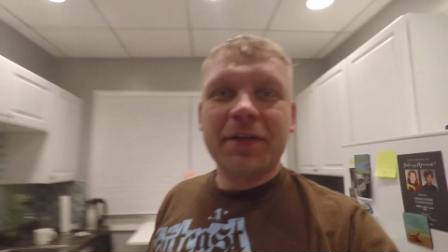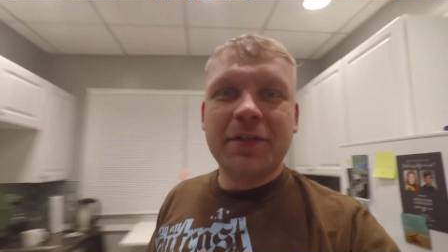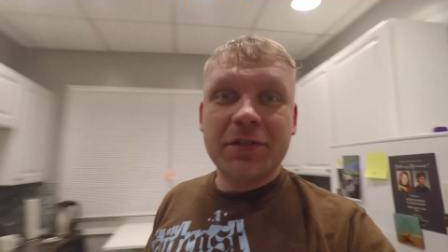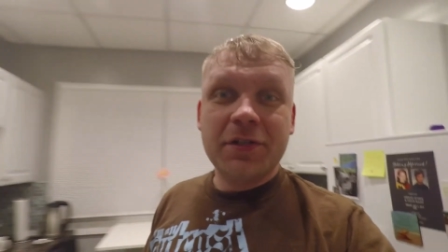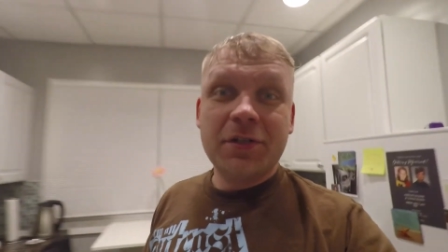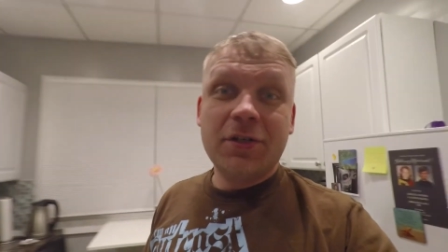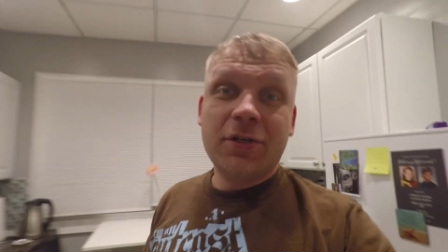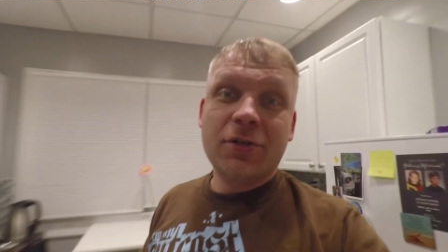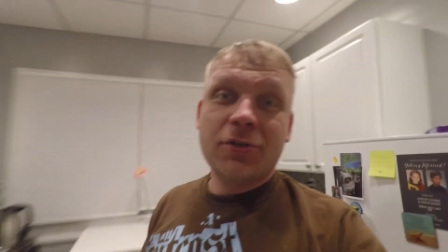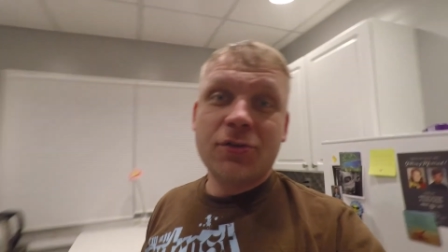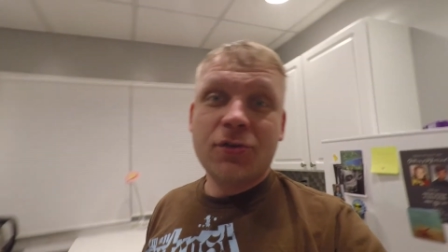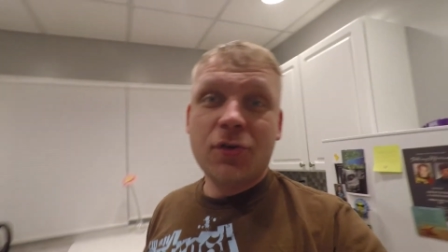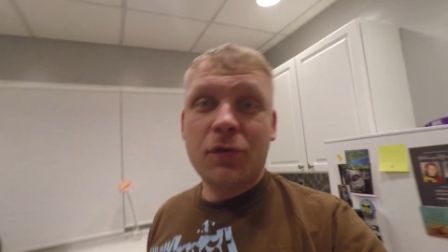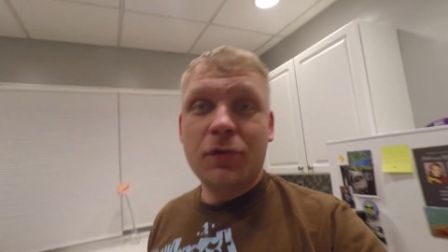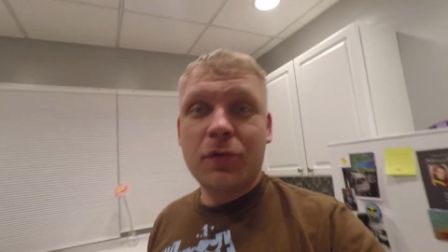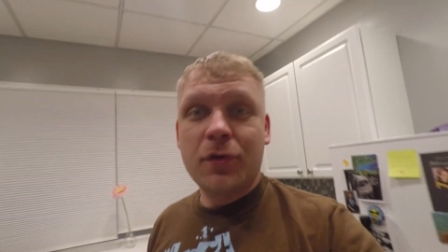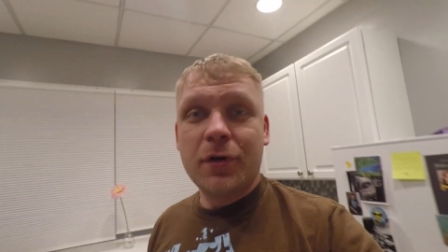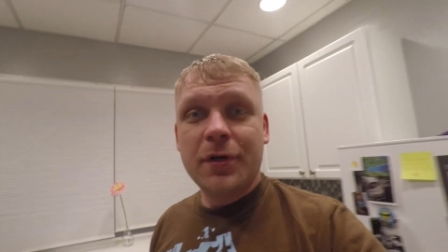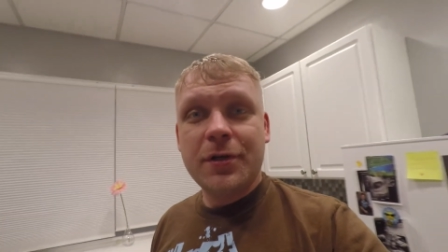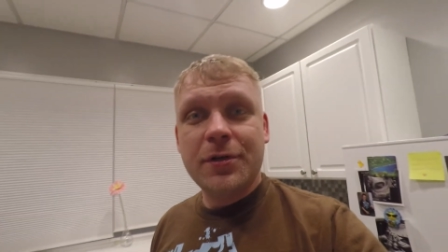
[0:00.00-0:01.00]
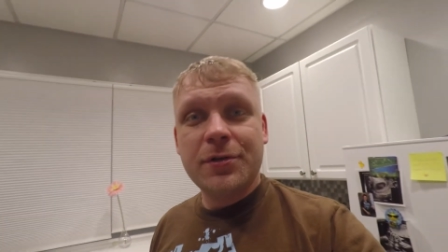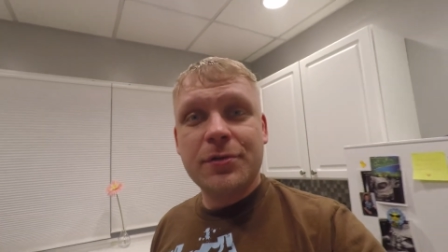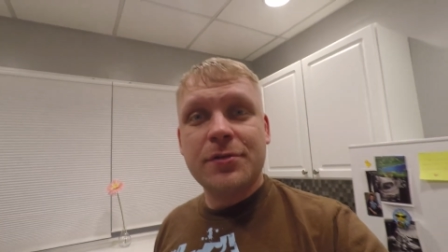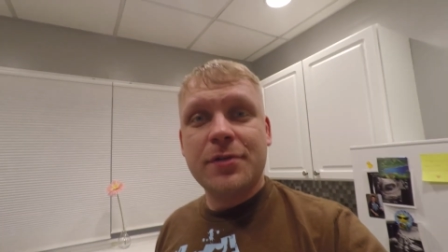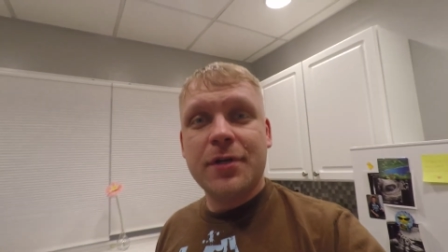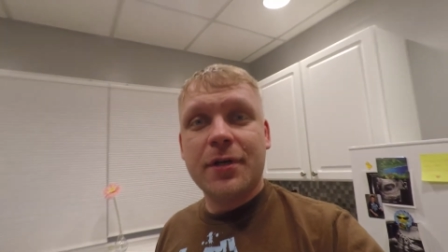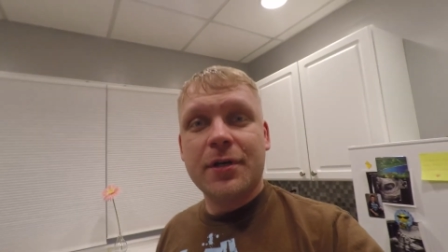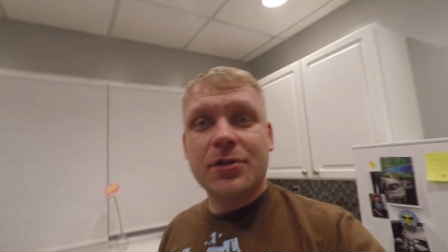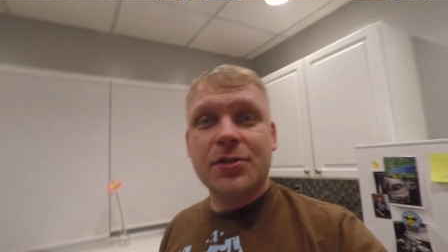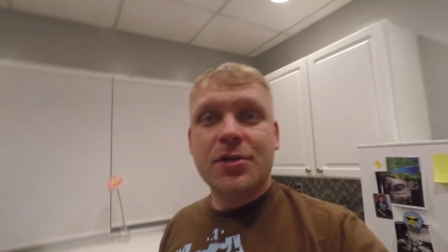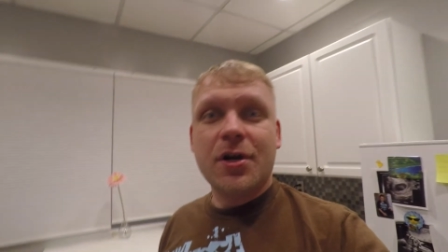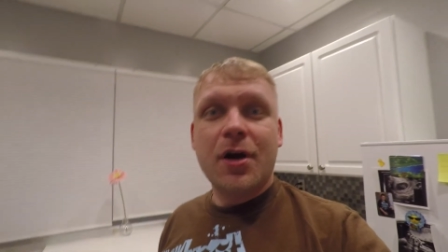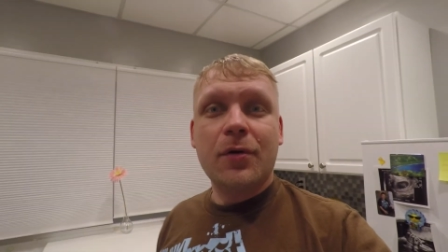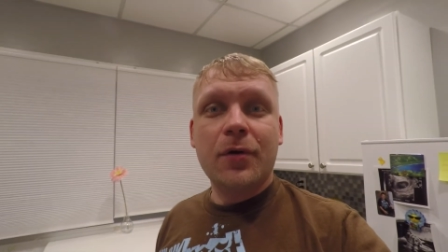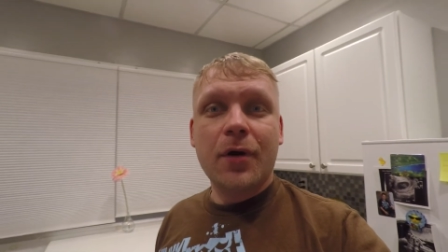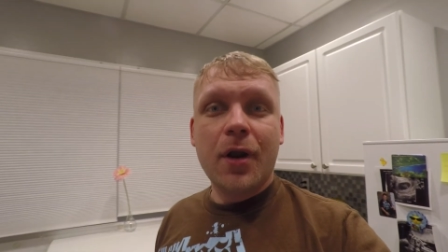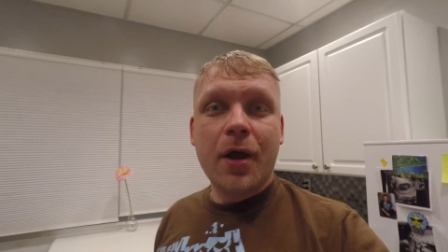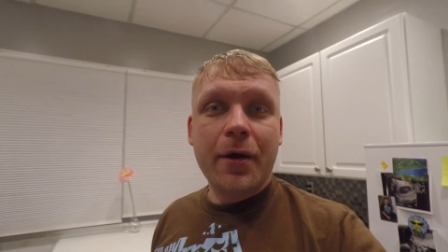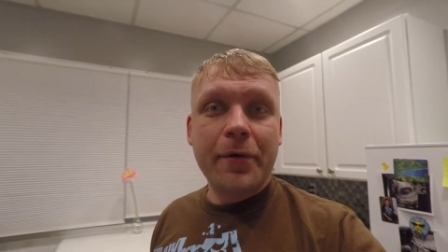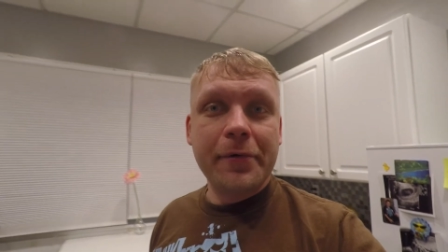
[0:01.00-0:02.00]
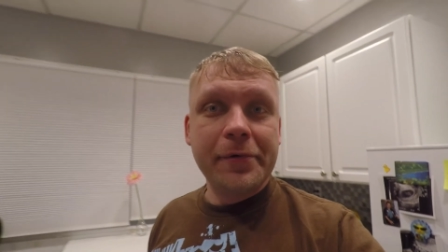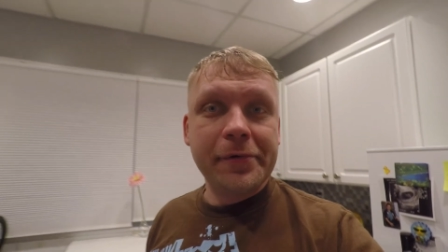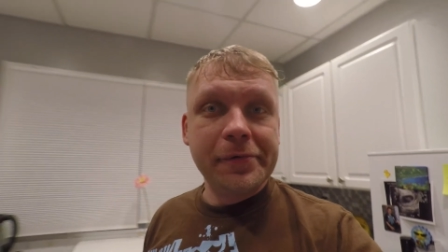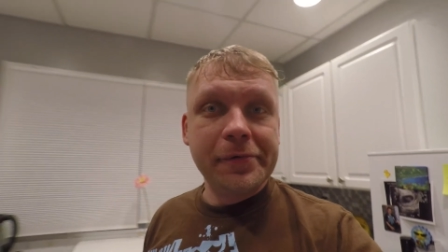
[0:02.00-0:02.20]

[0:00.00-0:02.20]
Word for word: dinner is over and you take a shower now